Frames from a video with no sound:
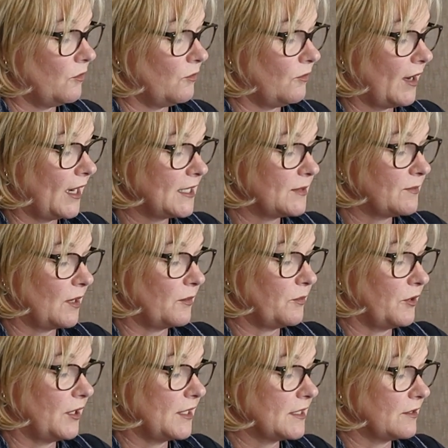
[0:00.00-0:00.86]
raise my
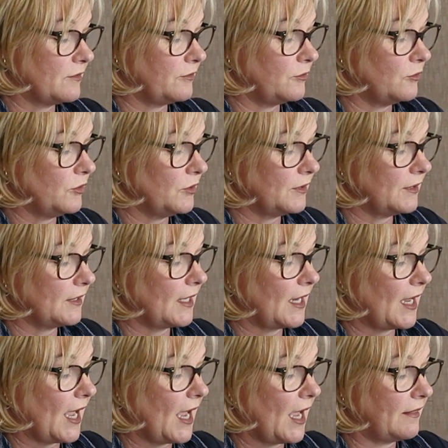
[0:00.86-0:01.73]
presser foot,
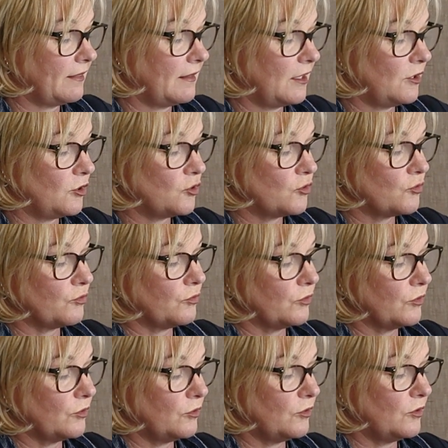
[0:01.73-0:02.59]
and then
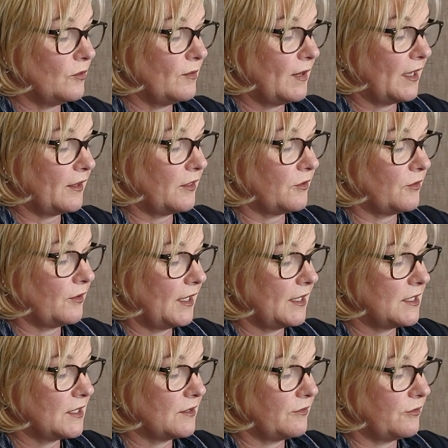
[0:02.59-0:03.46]
draw my
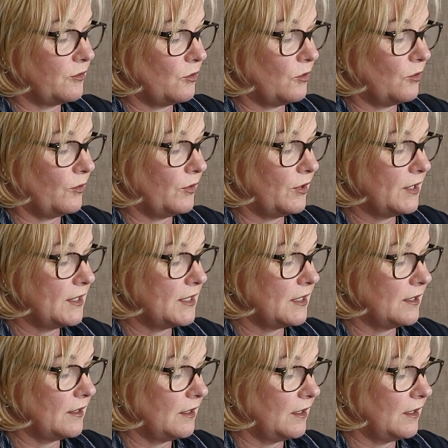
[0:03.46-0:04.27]
threads forward.